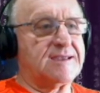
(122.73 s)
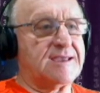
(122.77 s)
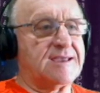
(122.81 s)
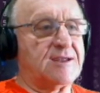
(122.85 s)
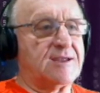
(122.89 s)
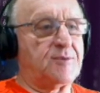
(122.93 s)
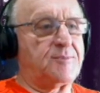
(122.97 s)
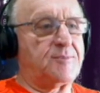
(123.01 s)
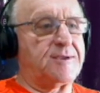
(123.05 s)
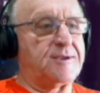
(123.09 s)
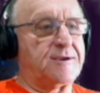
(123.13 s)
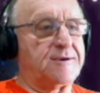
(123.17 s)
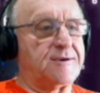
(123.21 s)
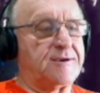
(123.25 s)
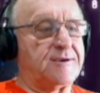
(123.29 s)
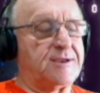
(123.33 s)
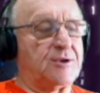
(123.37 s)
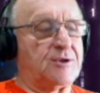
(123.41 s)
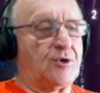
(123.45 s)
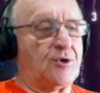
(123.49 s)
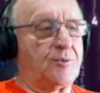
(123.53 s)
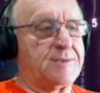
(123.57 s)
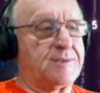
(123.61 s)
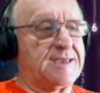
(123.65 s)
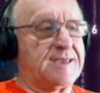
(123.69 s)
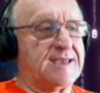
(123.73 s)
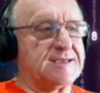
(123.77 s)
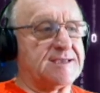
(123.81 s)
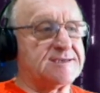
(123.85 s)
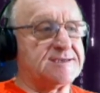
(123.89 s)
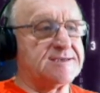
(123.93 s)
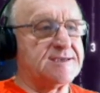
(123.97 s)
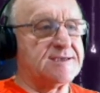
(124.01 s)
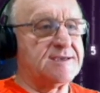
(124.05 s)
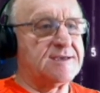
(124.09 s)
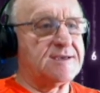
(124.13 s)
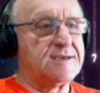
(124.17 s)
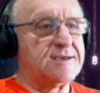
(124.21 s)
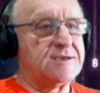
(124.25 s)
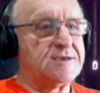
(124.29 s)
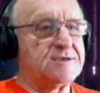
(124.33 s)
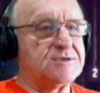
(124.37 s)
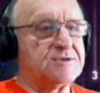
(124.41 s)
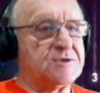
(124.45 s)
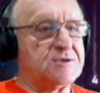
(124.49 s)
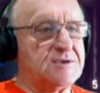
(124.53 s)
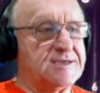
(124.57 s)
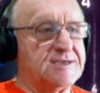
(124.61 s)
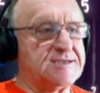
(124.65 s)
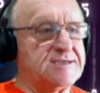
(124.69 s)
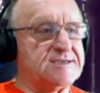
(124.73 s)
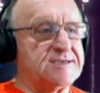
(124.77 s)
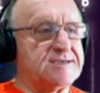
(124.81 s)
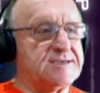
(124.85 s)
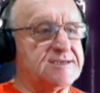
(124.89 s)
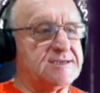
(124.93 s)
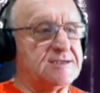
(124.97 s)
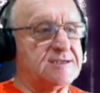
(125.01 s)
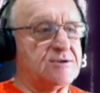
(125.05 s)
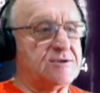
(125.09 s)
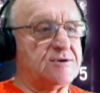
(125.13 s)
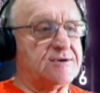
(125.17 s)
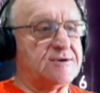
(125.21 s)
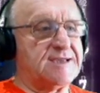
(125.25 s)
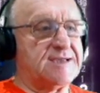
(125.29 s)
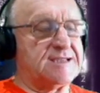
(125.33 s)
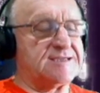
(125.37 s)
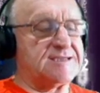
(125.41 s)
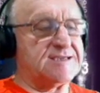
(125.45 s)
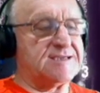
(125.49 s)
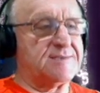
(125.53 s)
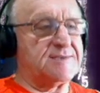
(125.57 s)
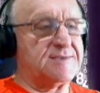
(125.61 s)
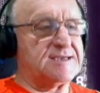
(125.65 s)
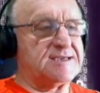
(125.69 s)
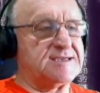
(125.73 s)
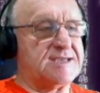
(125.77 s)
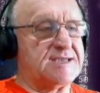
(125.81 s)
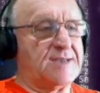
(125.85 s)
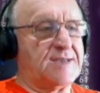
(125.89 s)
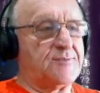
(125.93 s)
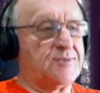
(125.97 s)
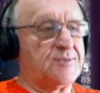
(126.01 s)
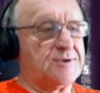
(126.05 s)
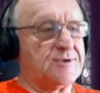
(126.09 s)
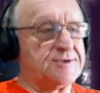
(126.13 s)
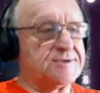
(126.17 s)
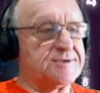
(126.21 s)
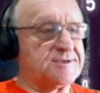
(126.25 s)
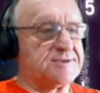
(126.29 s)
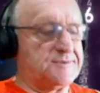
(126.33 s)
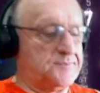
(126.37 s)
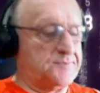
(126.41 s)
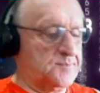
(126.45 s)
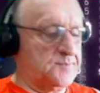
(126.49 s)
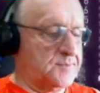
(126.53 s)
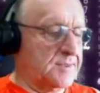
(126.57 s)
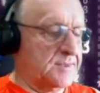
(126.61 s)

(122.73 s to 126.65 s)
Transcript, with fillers: can appear in OBS. So let's look at some examples.